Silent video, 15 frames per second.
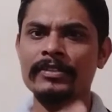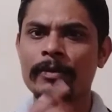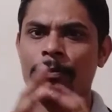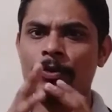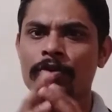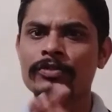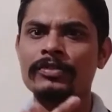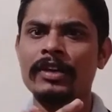
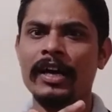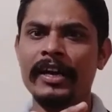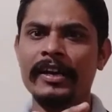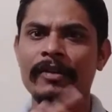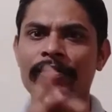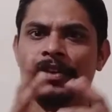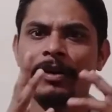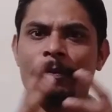Suppose a
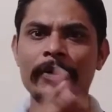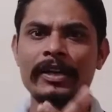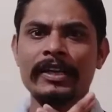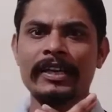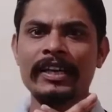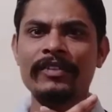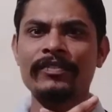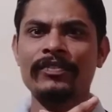developer
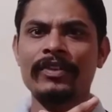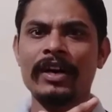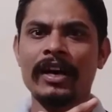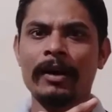give